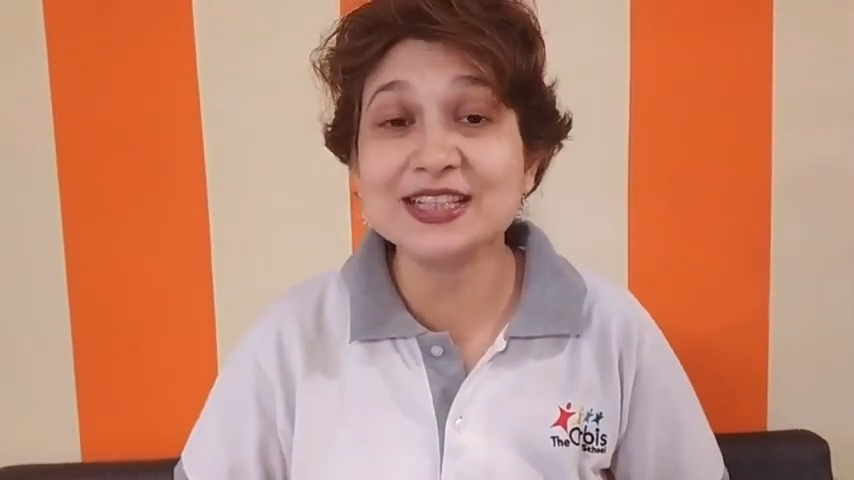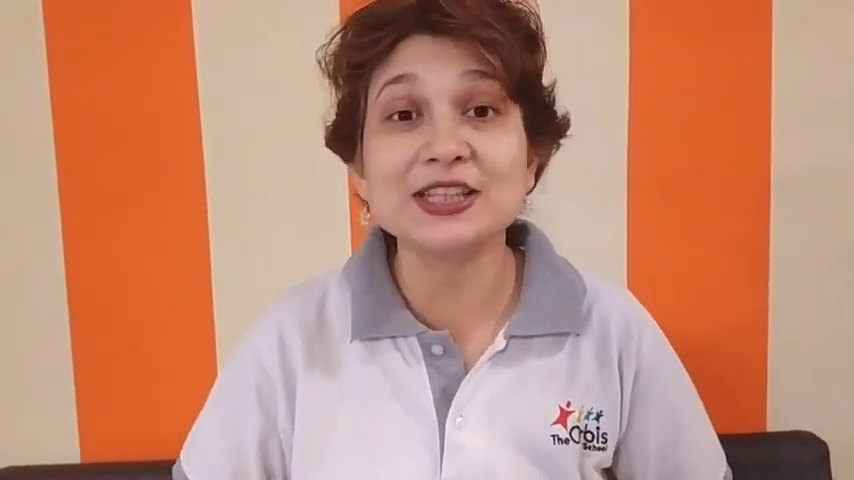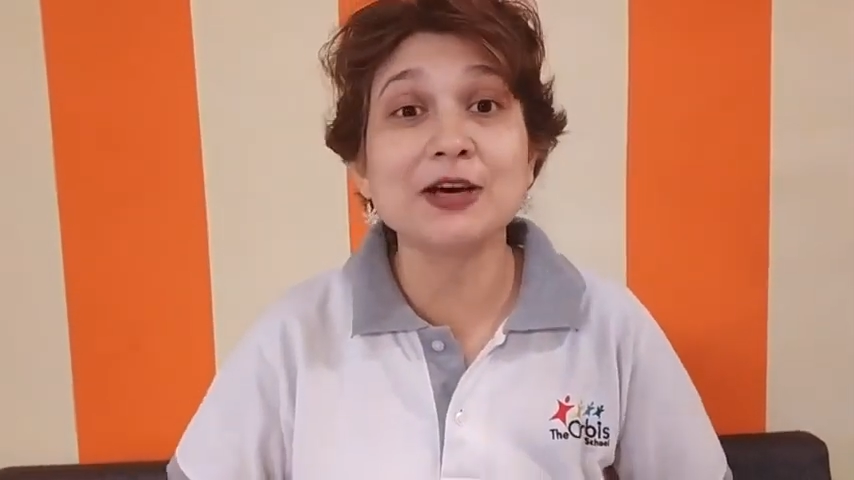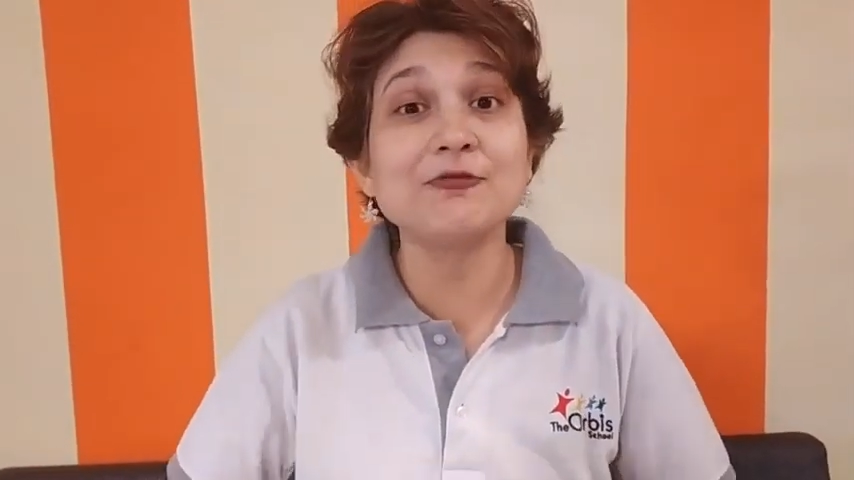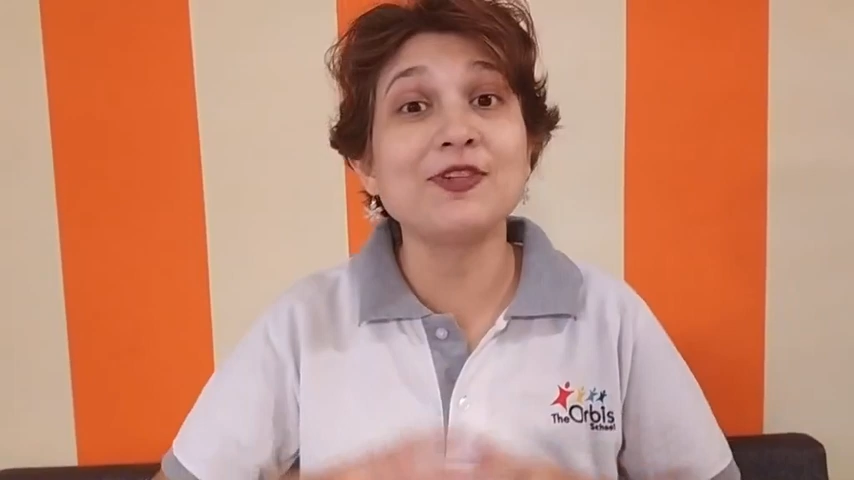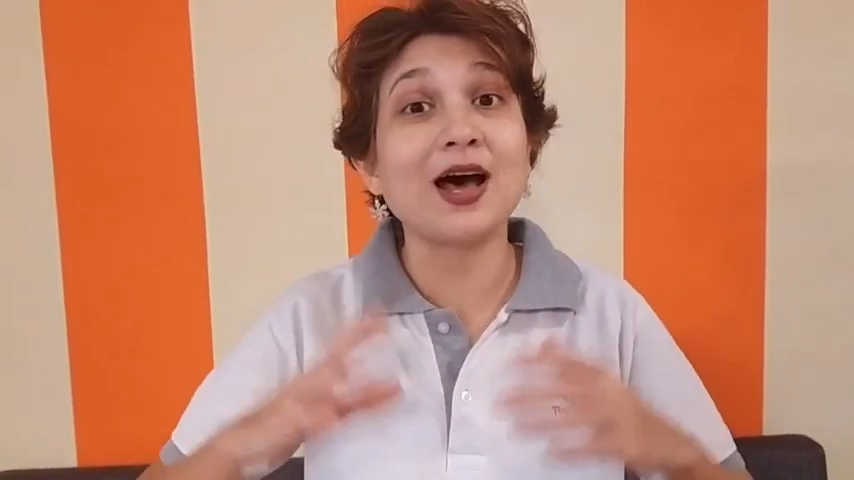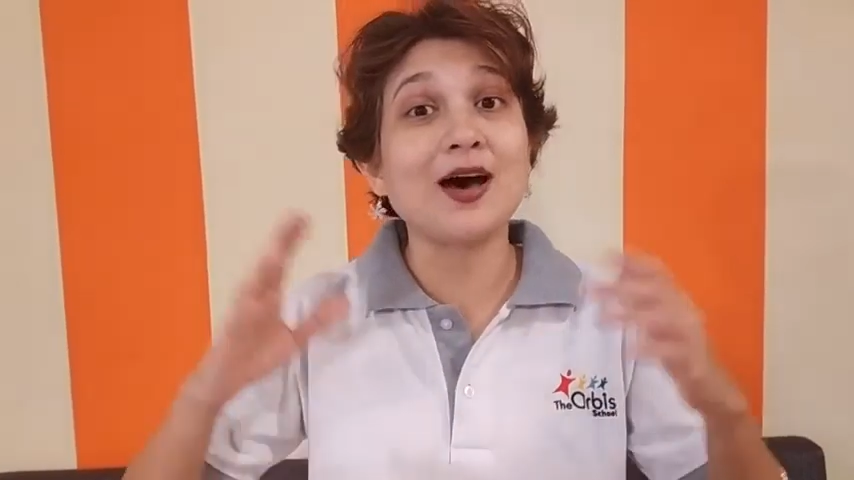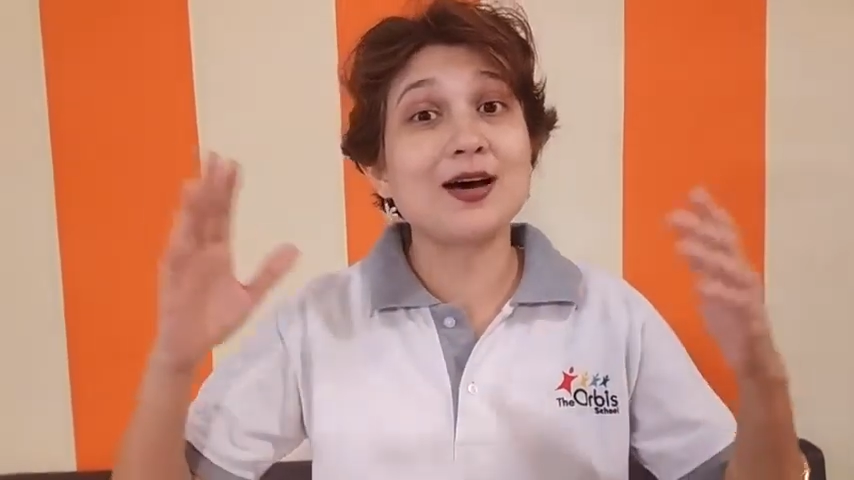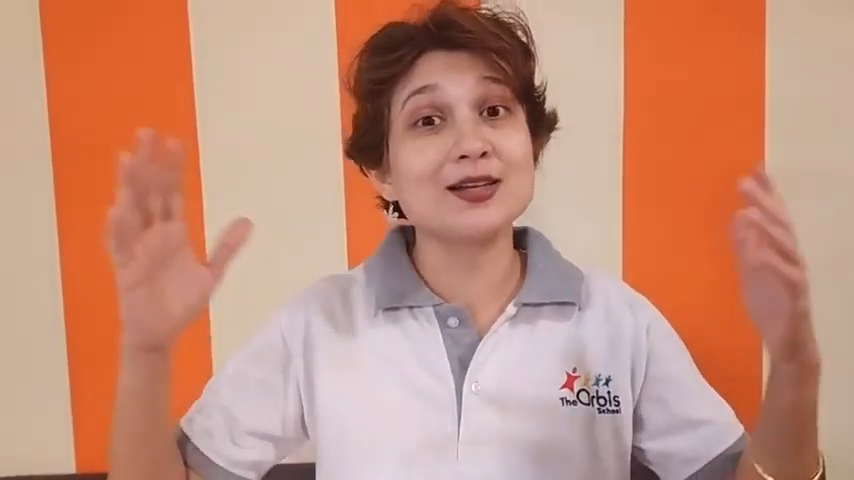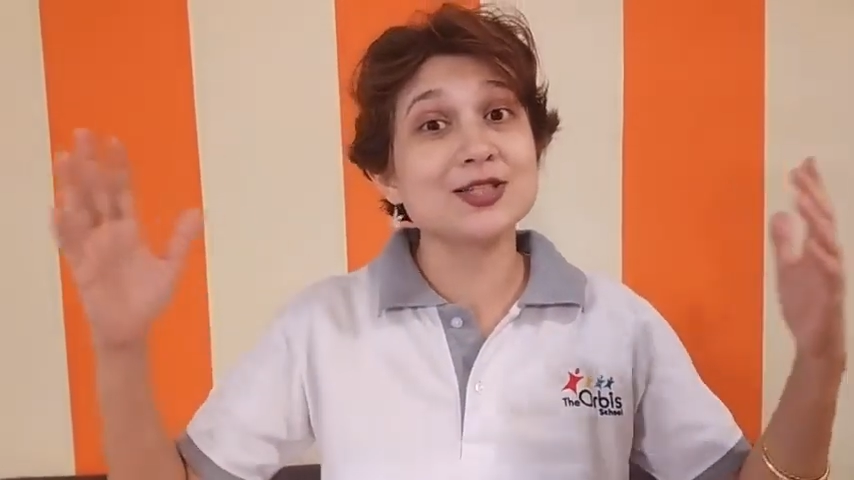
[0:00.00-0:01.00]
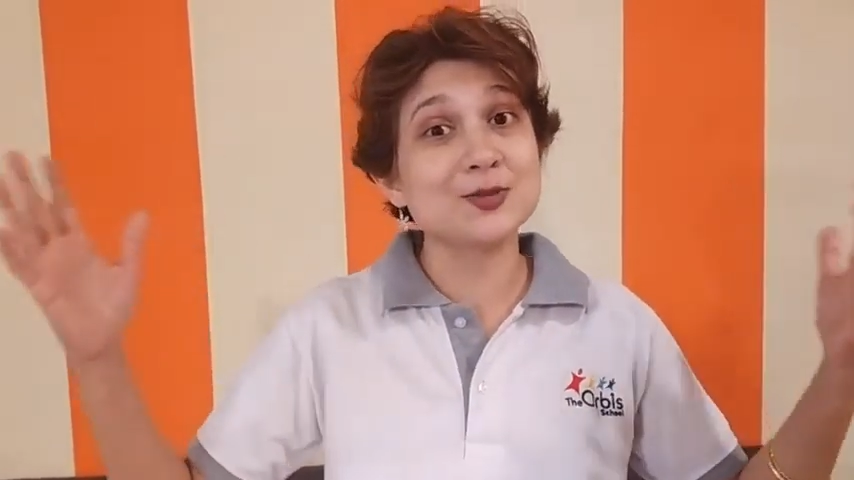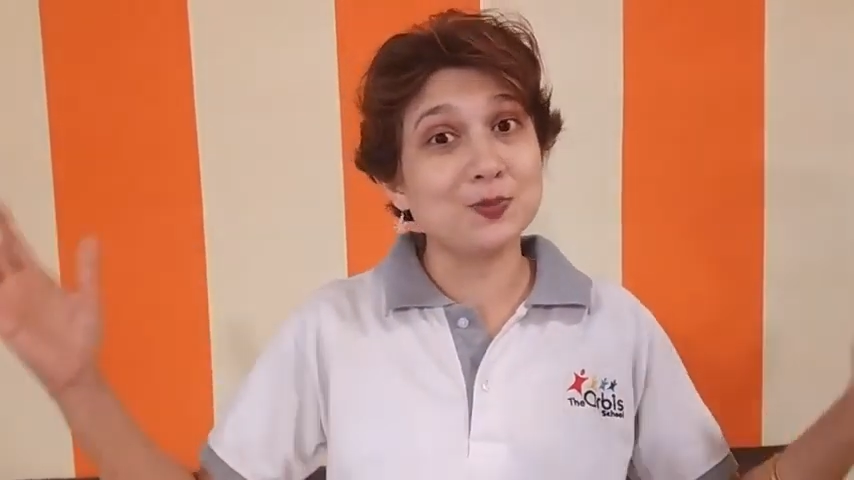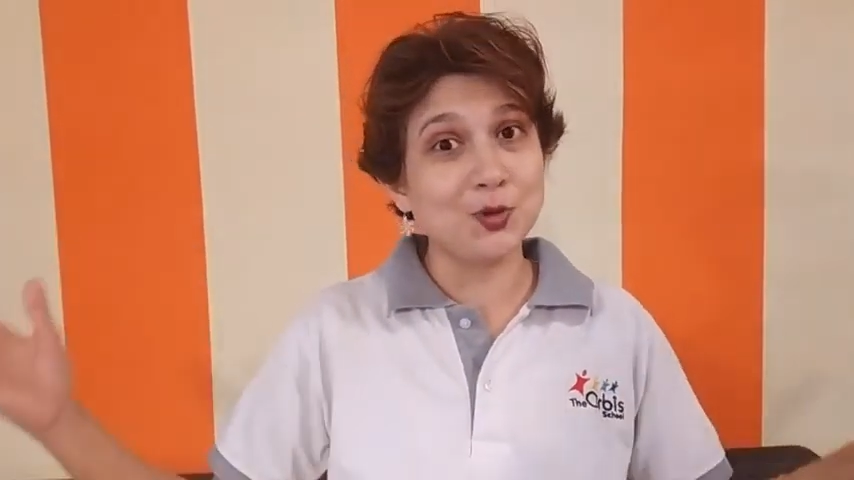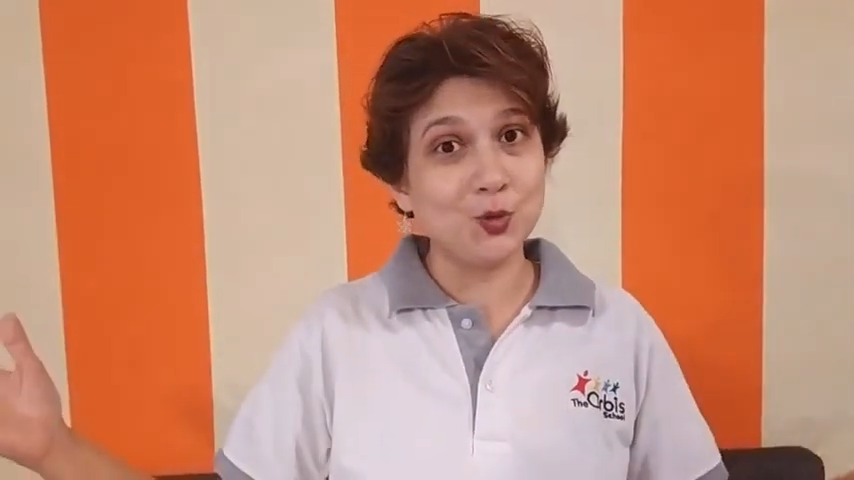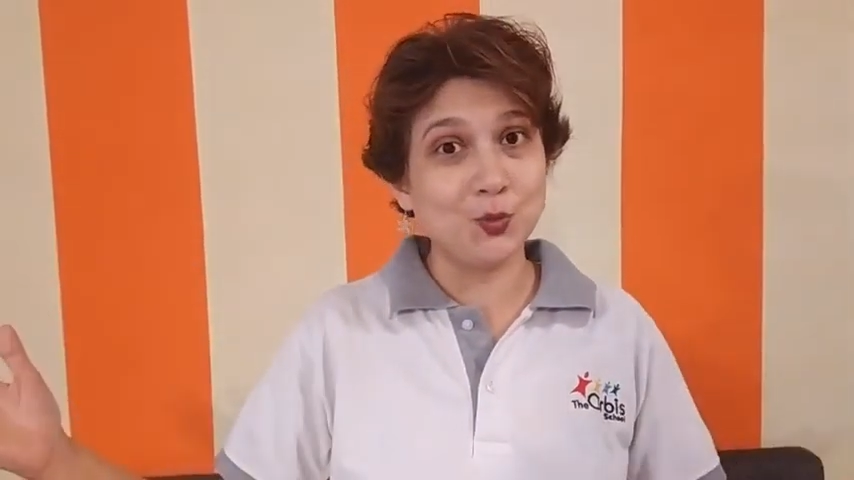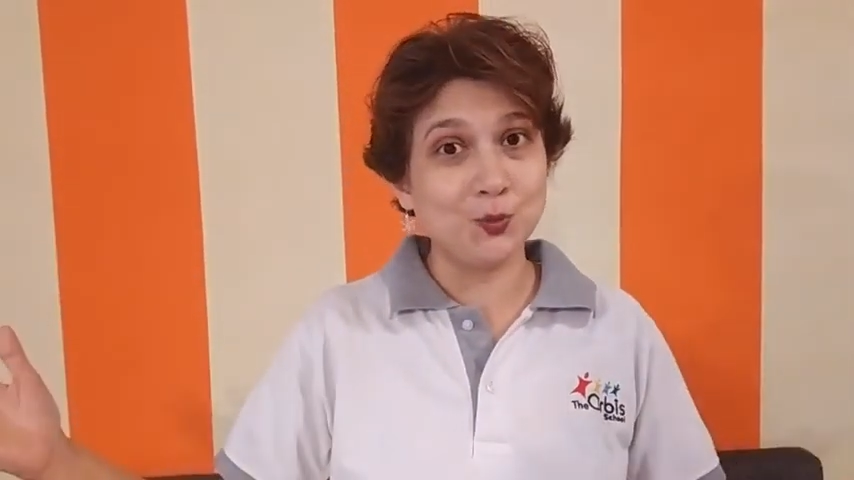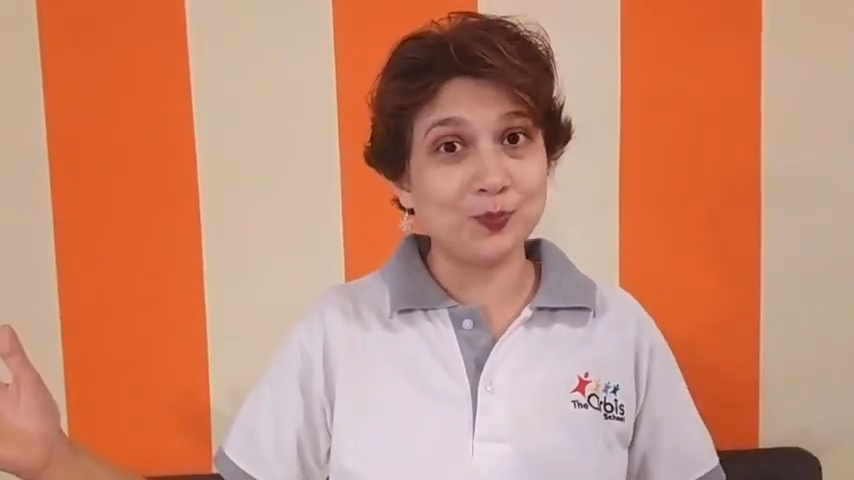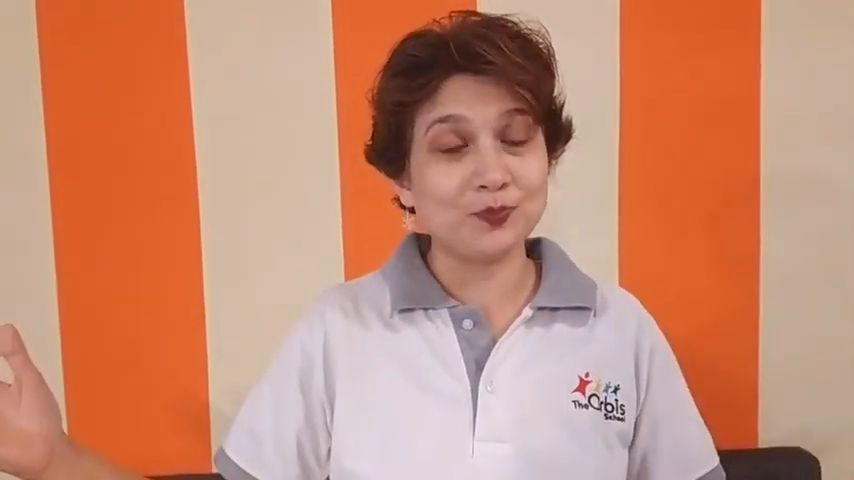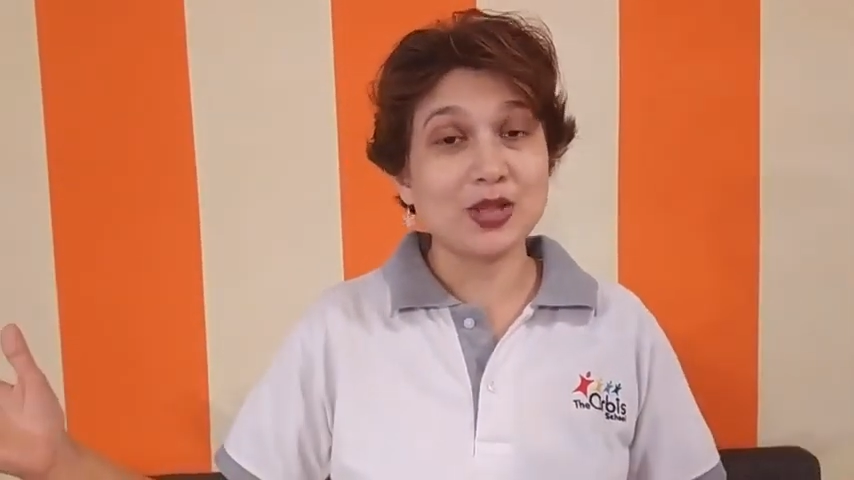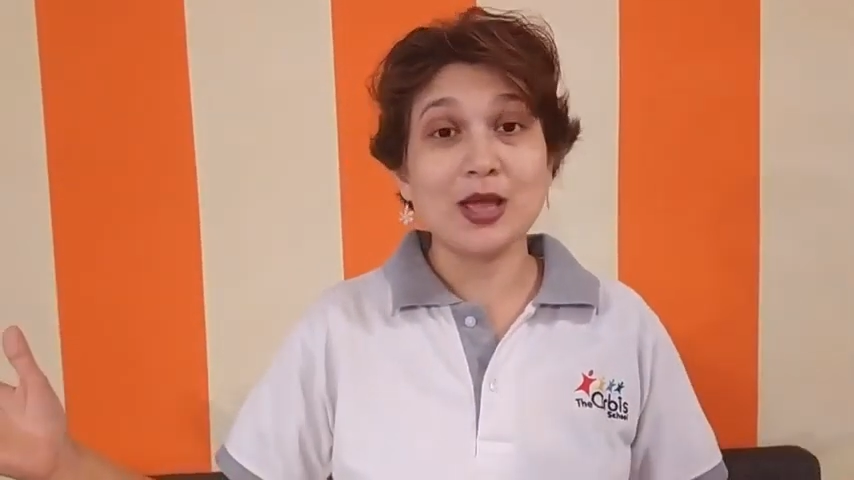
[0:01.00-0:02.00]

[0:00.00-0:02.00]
The flowers bloom.